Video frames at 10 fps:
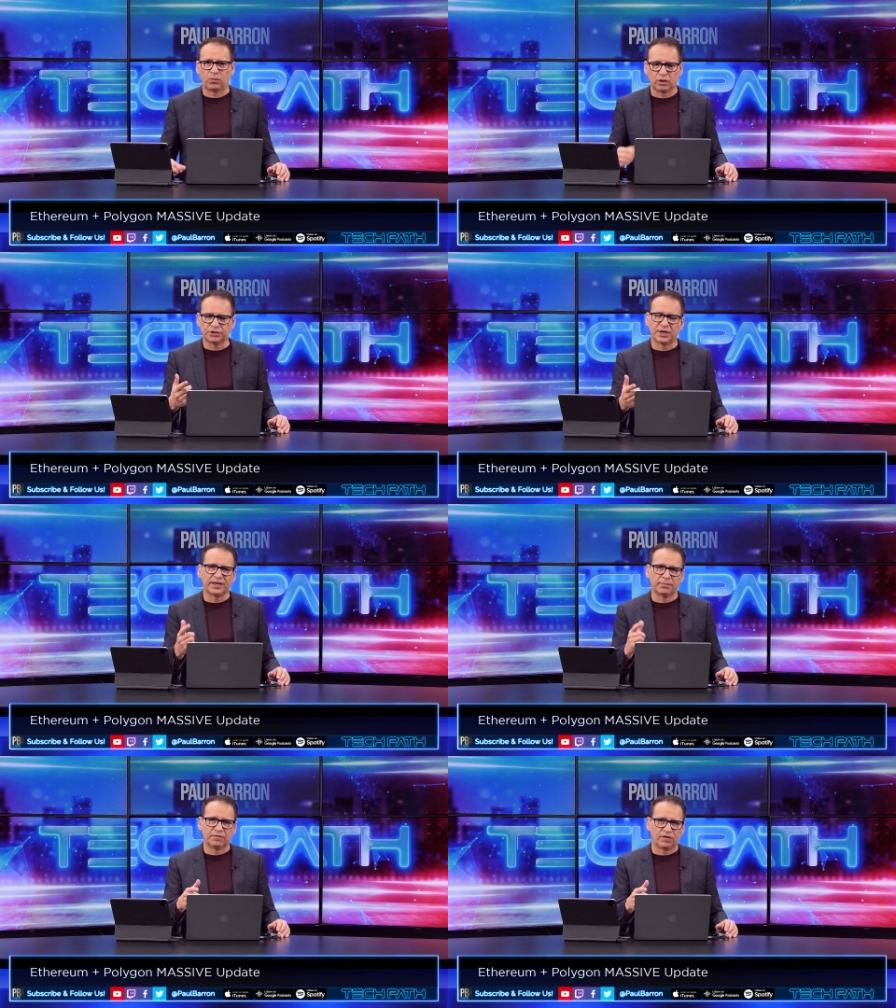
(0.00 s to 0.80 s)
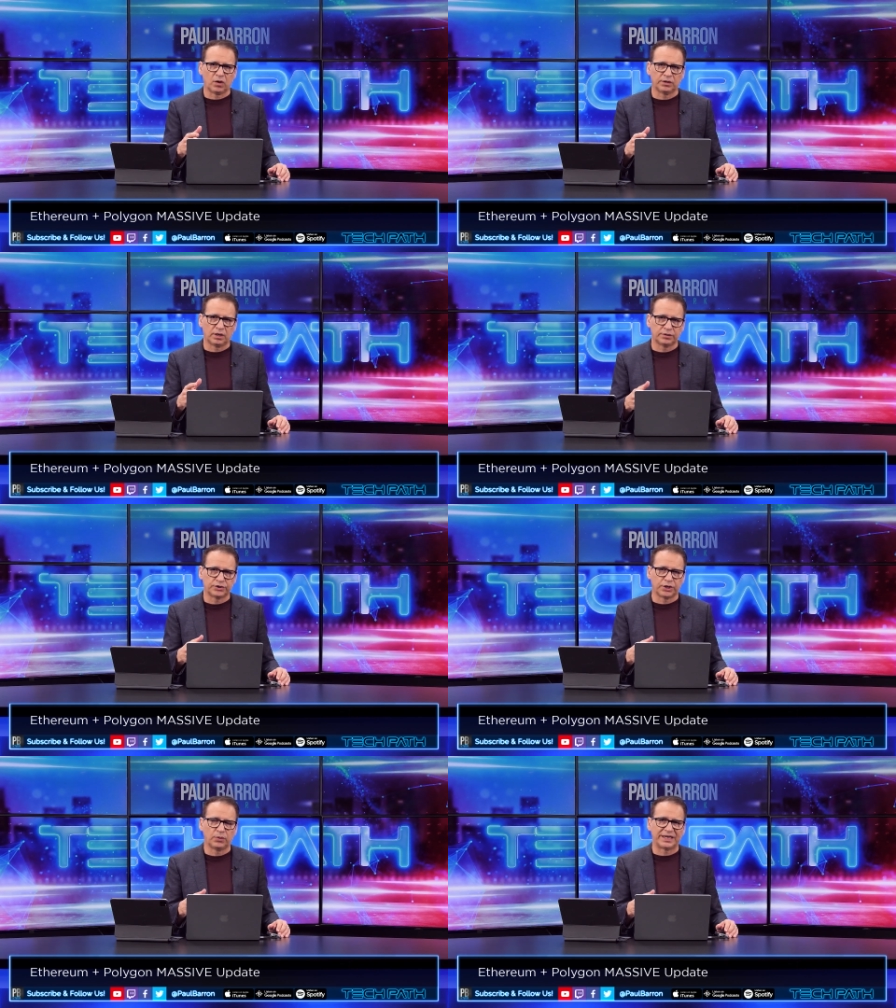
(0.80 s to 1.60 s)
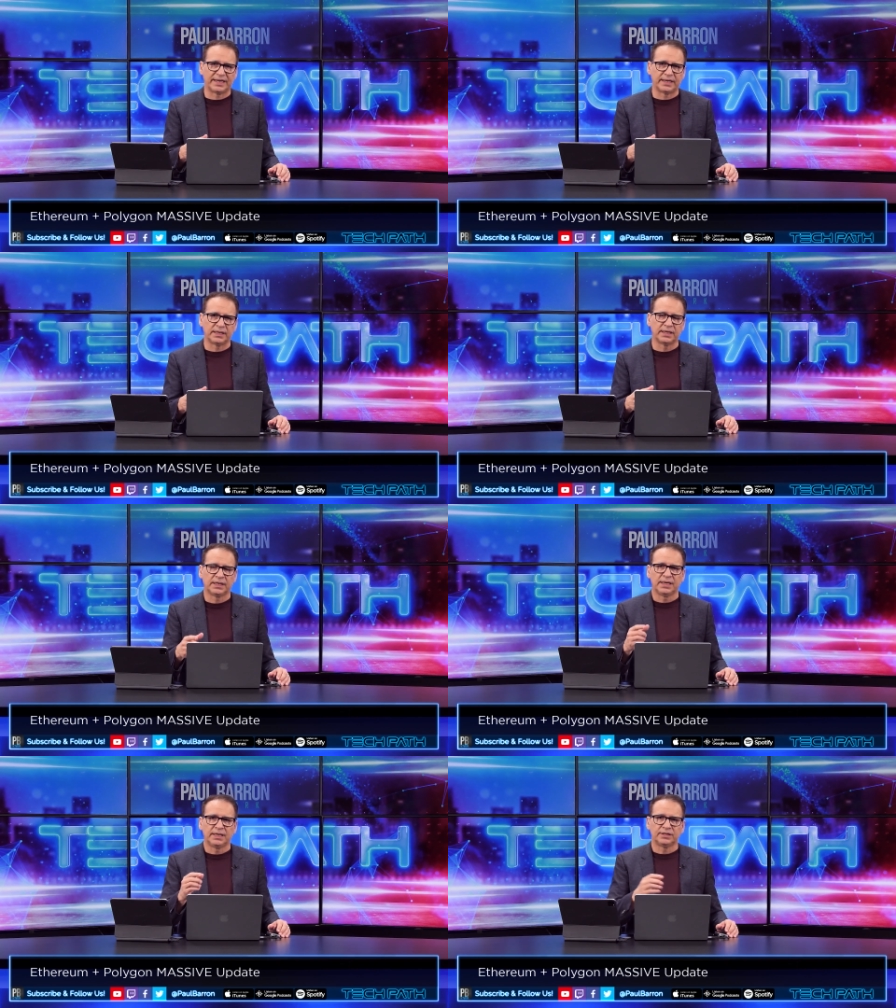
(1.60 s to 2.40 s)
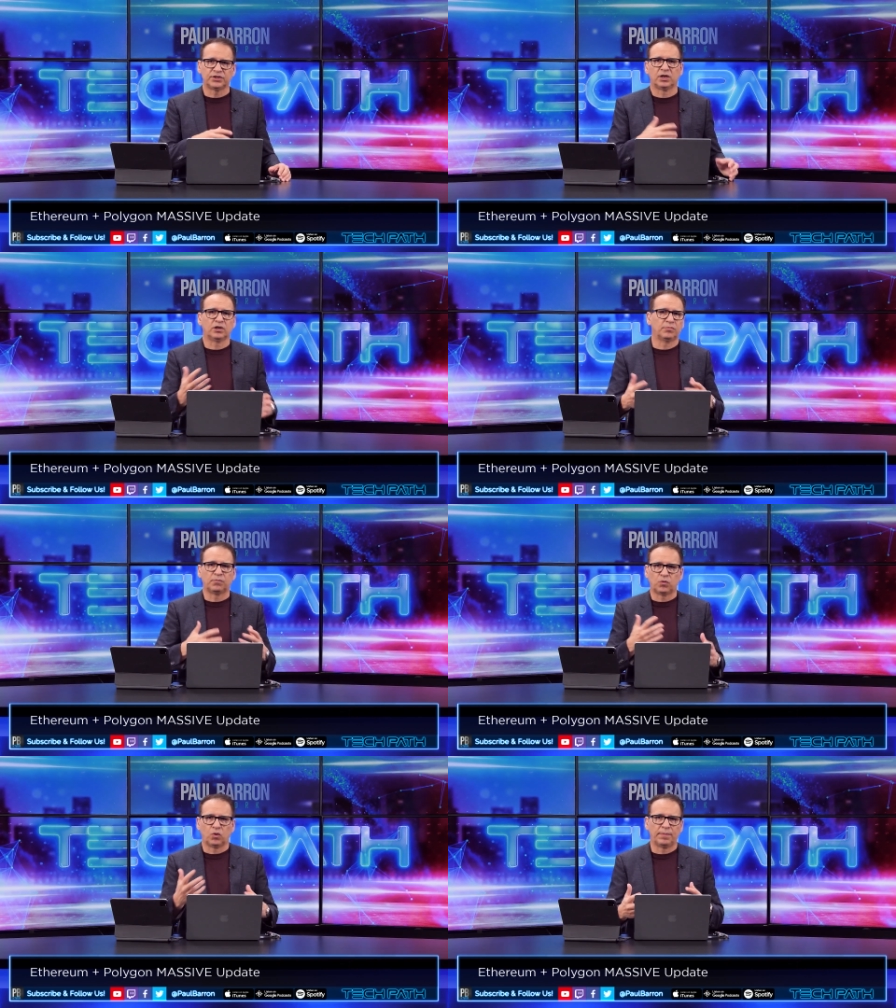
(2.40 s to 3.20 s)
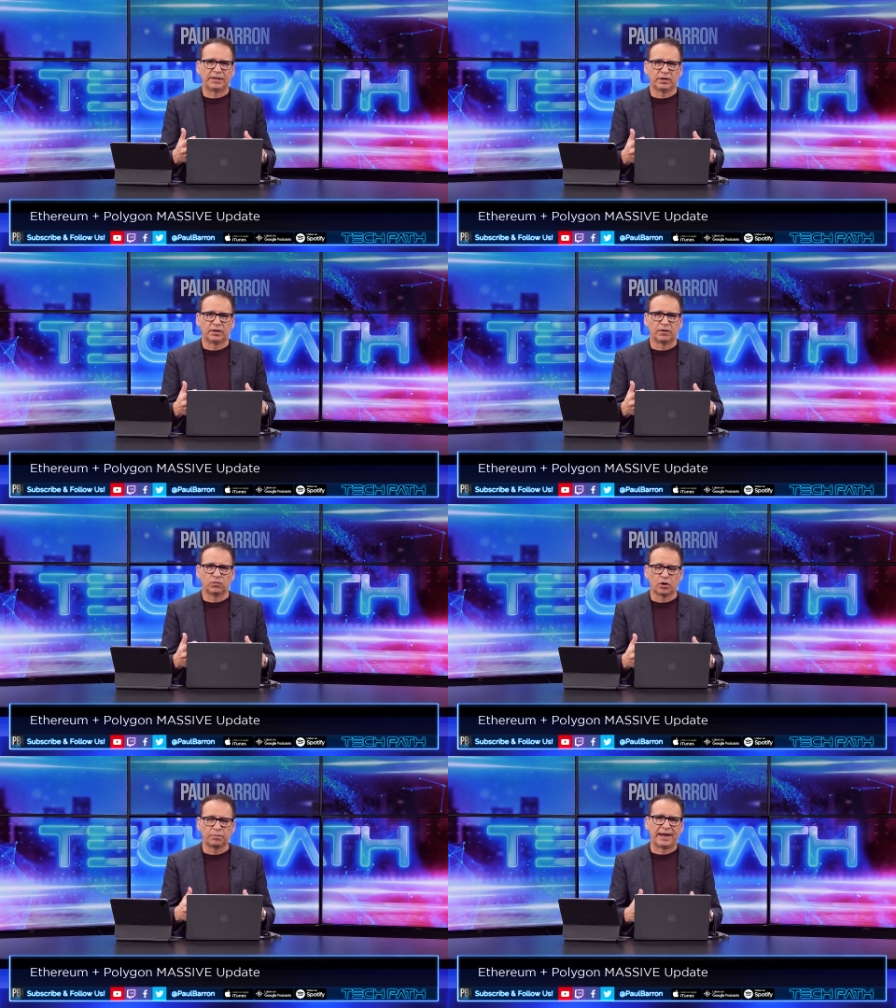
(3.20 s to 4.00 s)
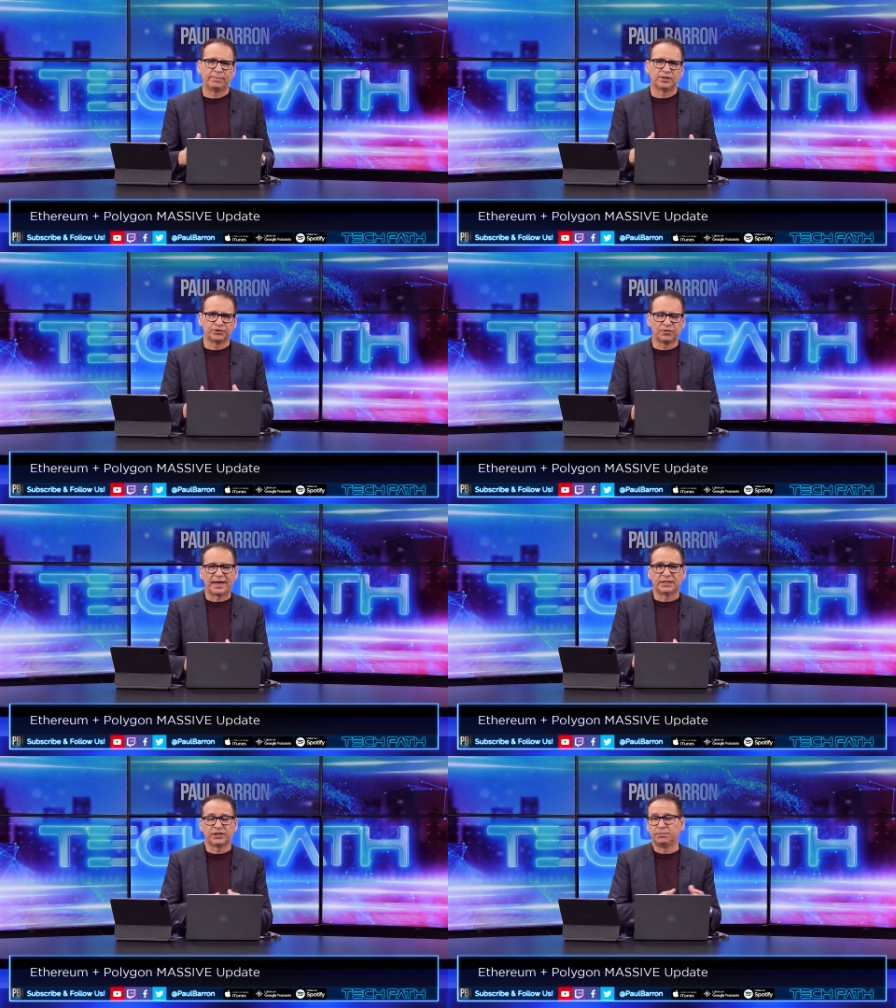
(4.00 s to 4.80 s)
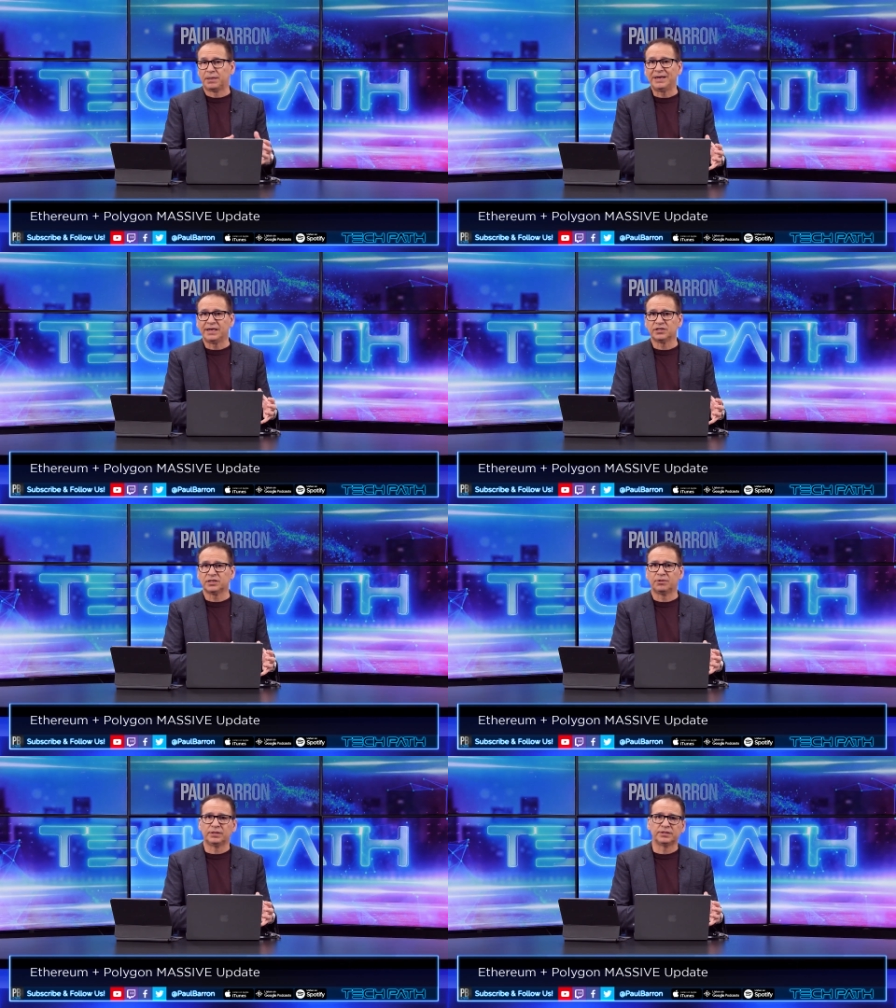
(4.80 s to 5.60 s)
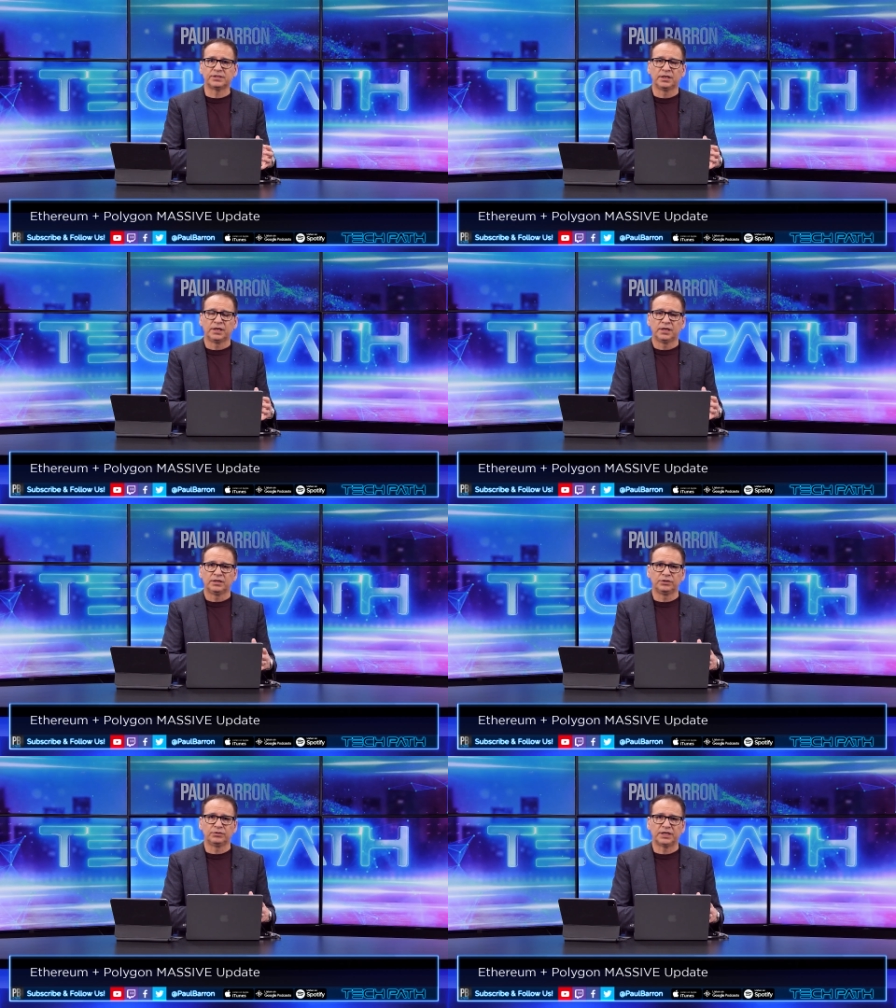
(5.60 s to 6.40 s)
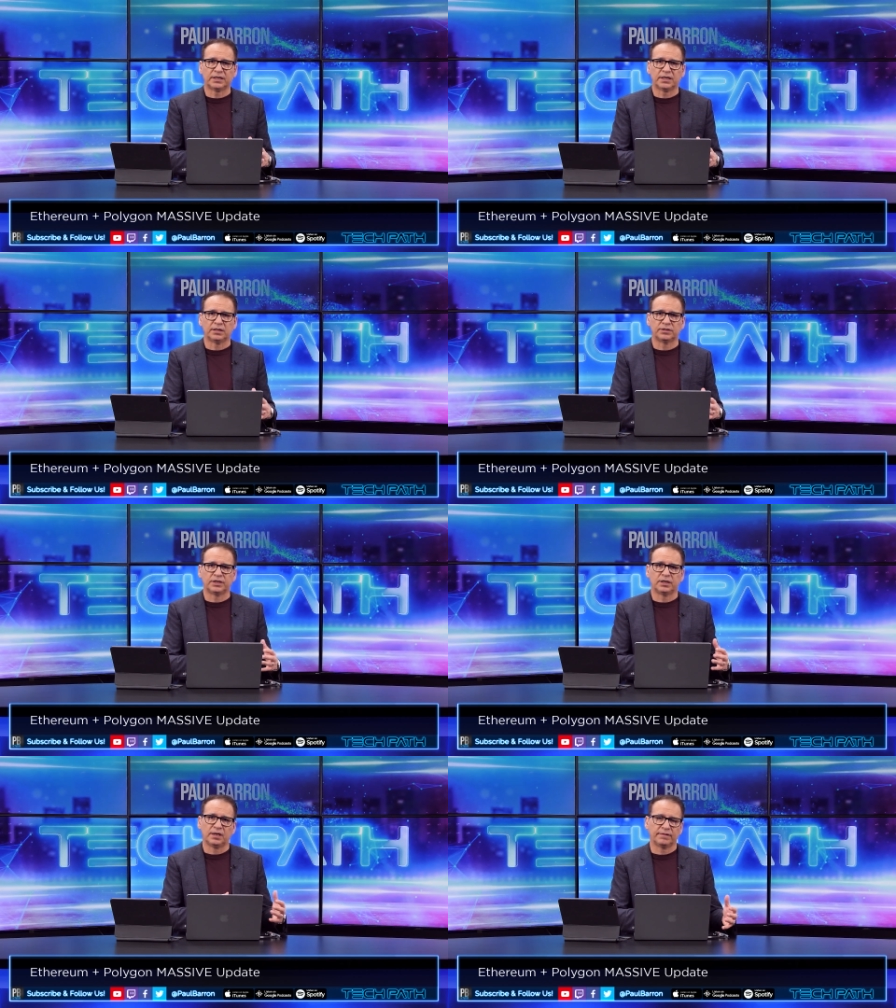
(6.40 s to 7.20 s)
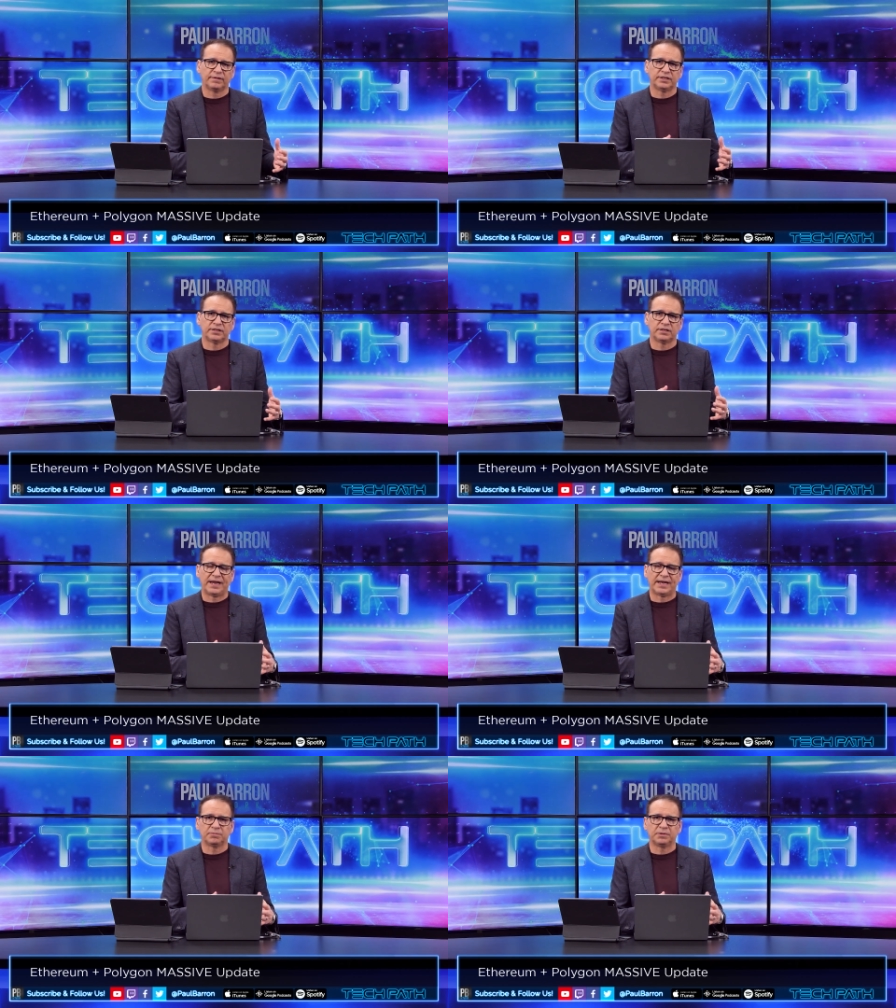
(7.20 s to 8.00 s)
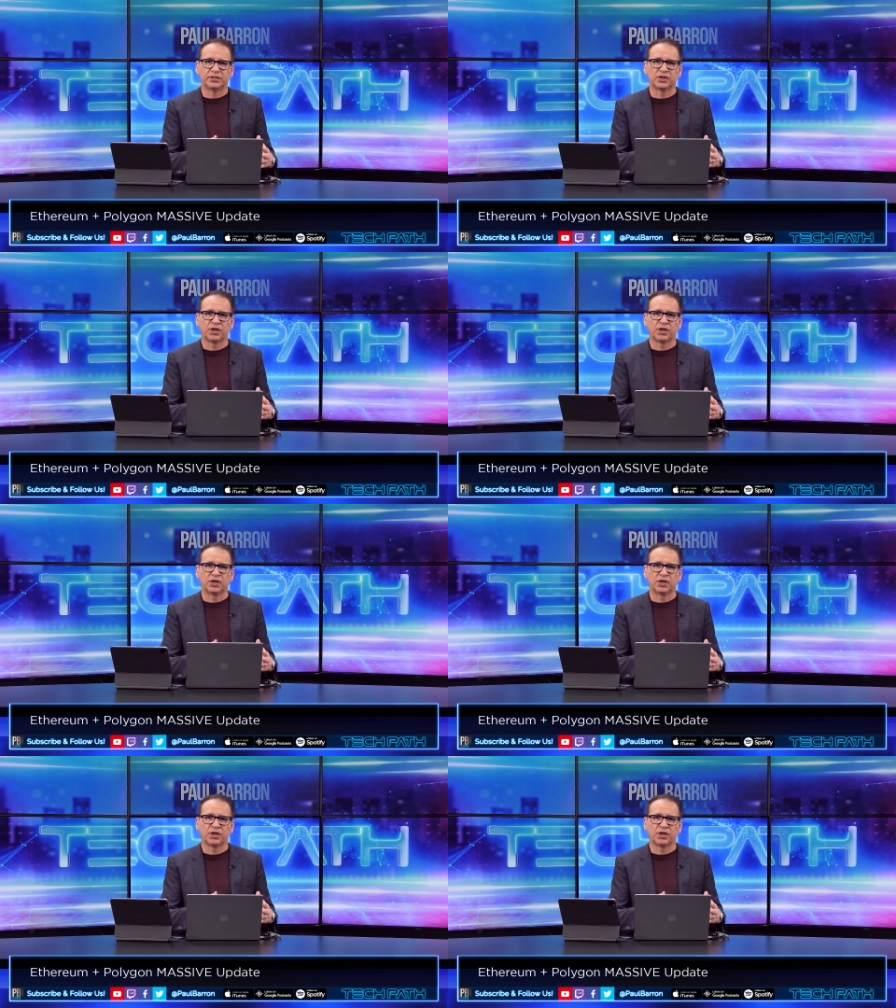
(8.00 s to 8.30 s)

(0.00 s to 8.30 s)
We're going to try to get McFarlane on the show again to talk a little bit more about their roadmap, their strategy, maybe how some of this new technology and a lot of these advancements